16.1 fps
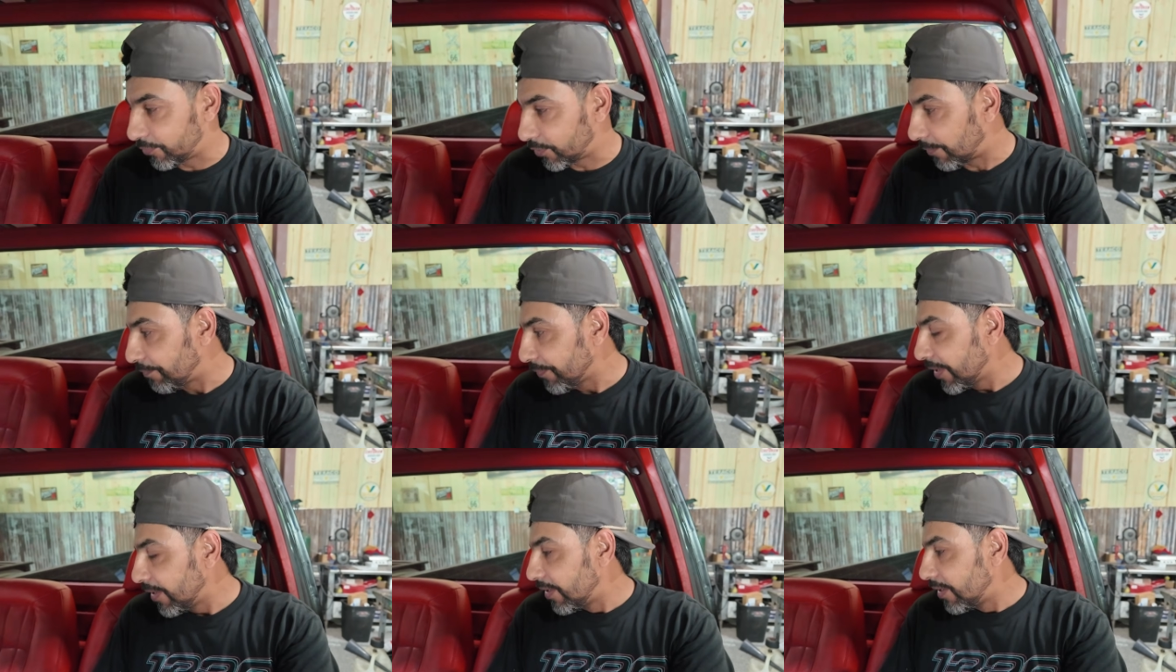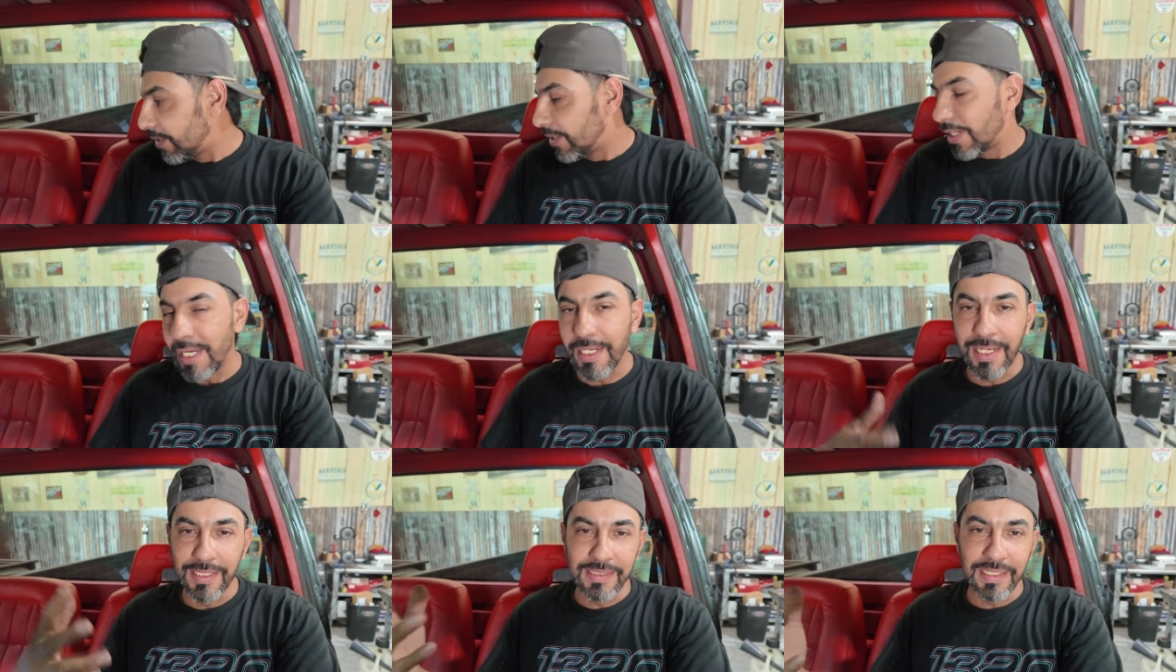So
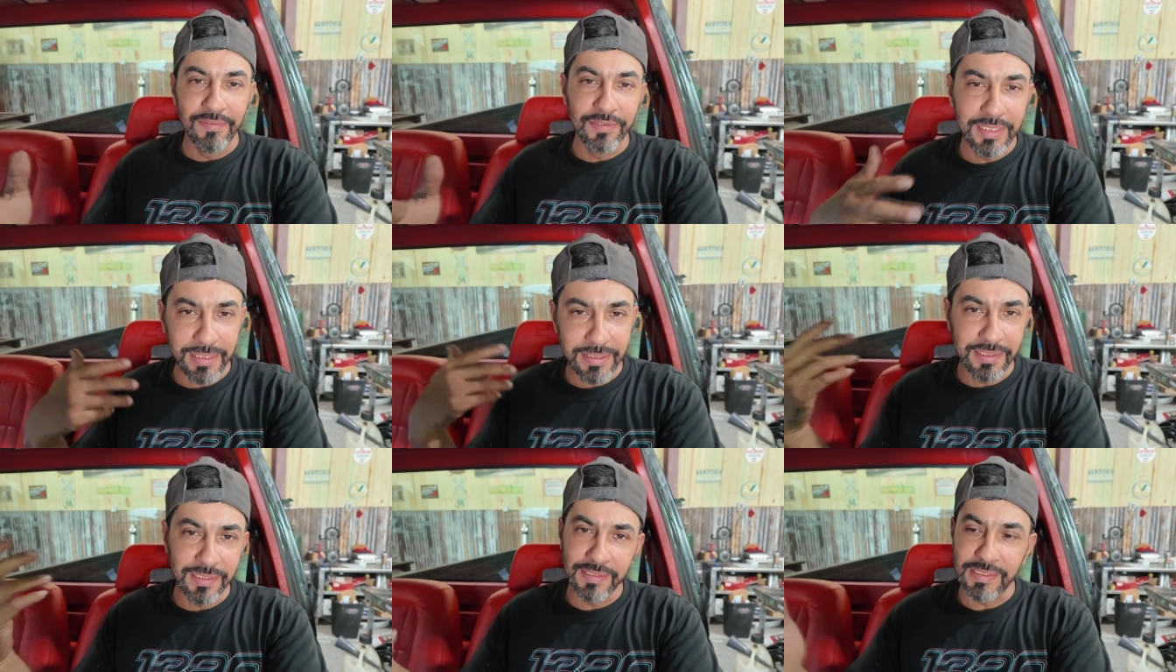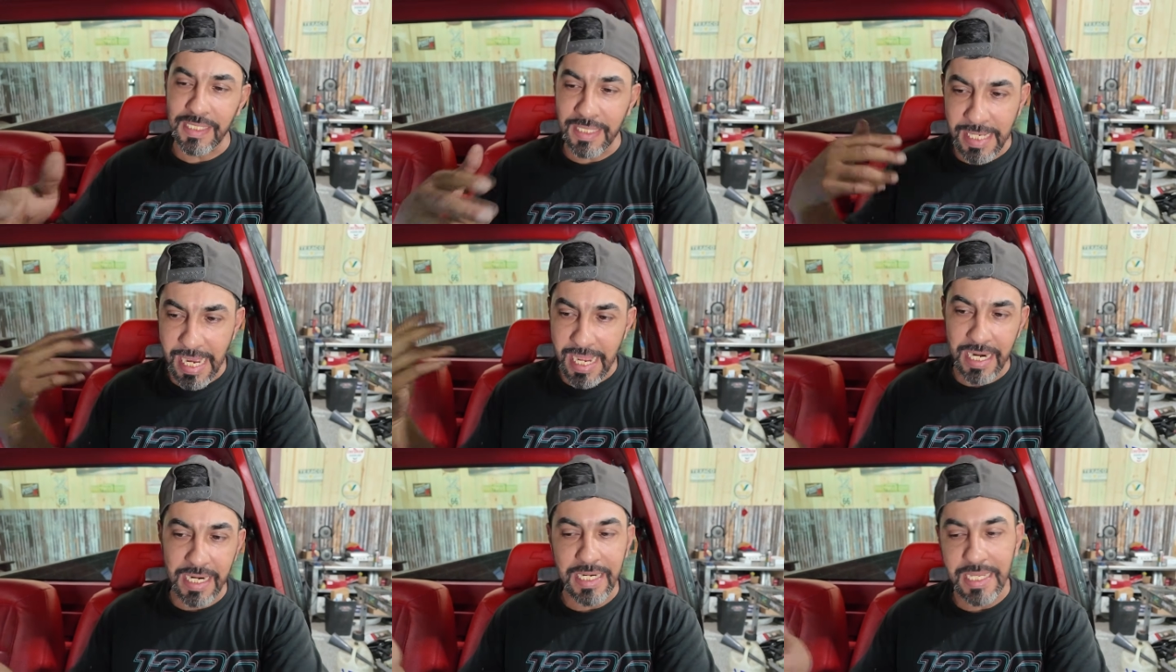I guess everything just
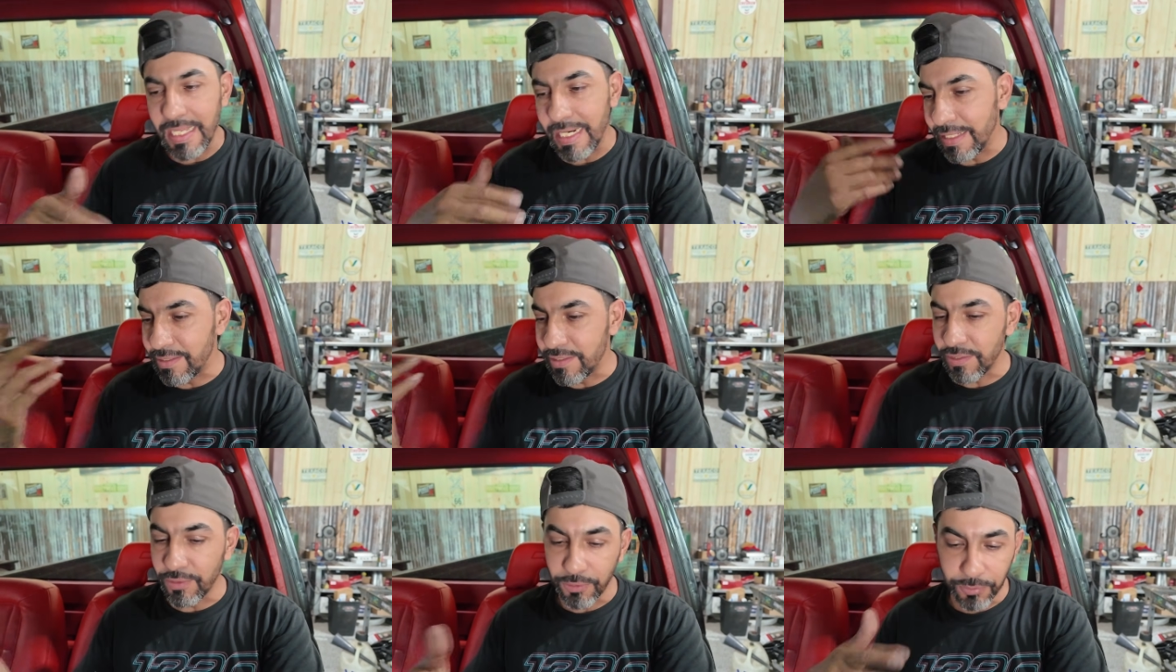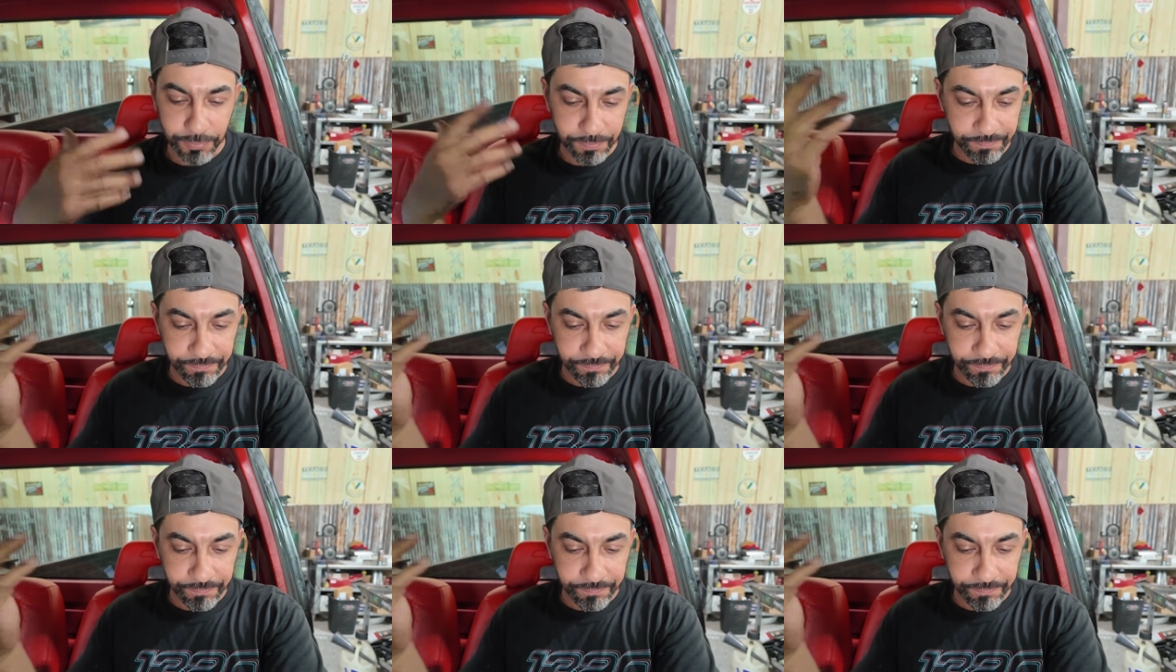kind of needed to,